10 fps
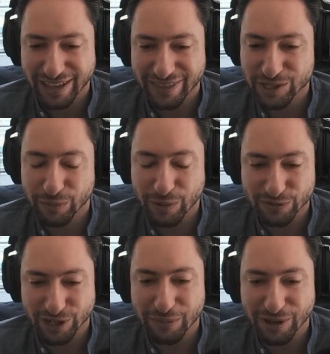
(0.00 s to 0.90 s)
Thanks so much
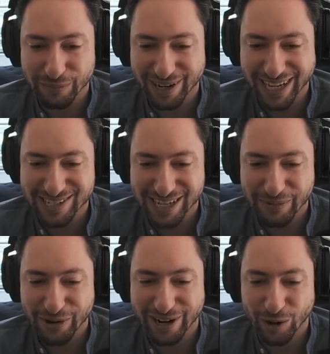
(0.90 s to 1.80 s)
for coming on the podcast,
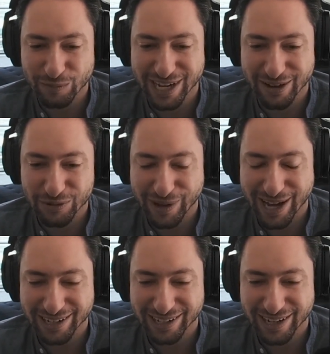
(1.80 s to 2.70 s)
Samo, and I hope to have you
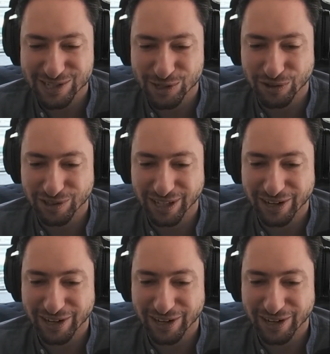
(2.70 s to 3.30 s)
back sooner than later.